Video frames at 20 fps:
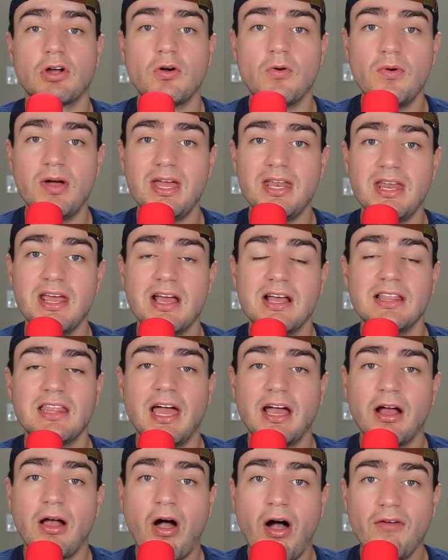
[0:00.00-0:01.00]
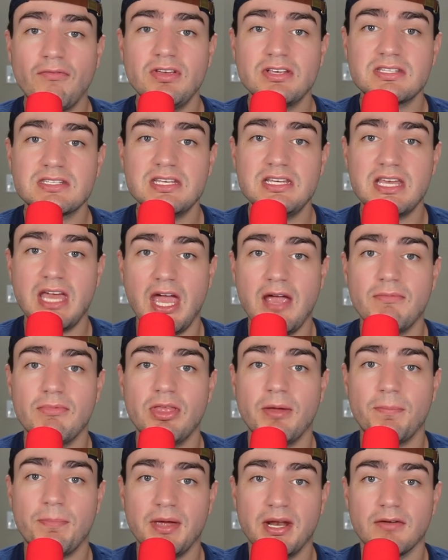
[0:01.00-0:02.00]
Quinn, that obviously came with
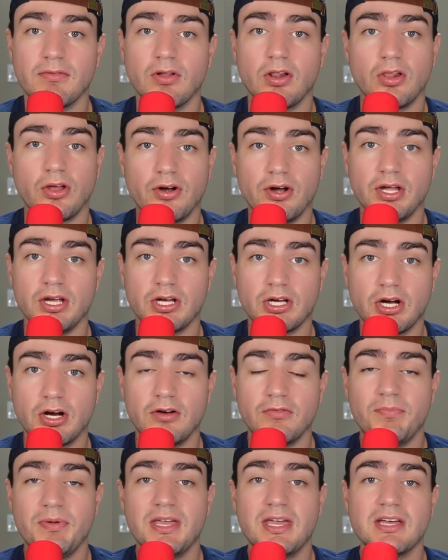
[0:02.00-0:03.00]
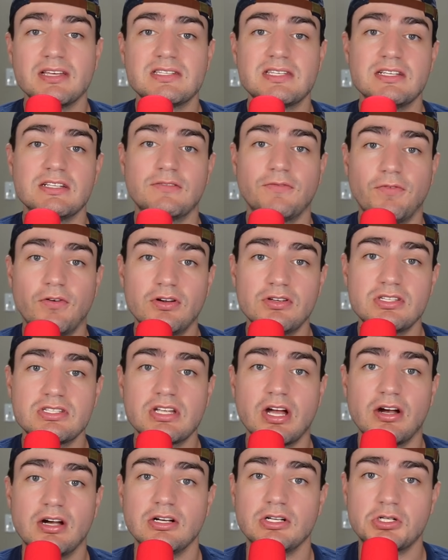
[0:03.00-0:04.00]
a bit of a learning curve, because his first
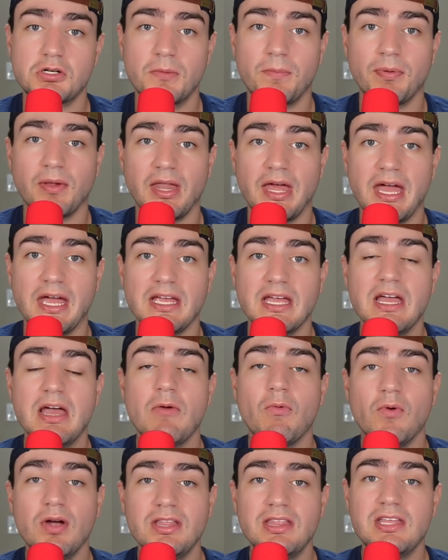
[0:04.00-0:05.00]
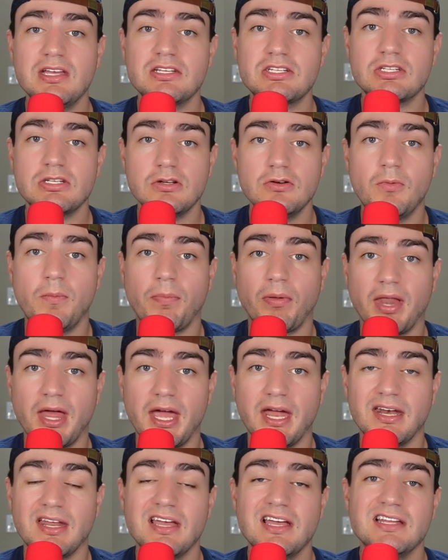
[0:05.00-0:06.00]
start in AAA with this new
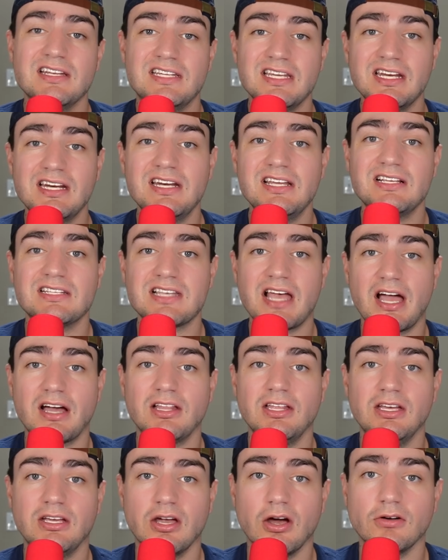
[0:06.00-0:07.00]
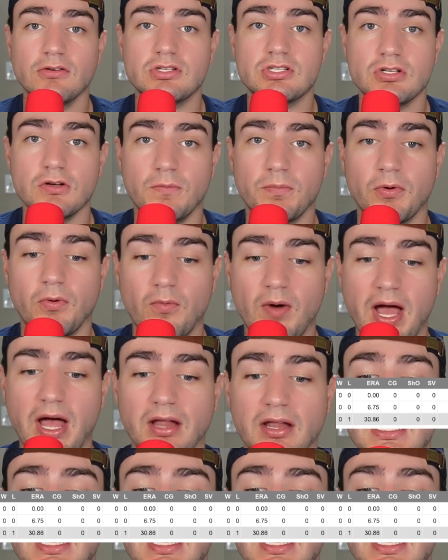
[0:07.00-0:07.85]
plan didn't exactly go super well.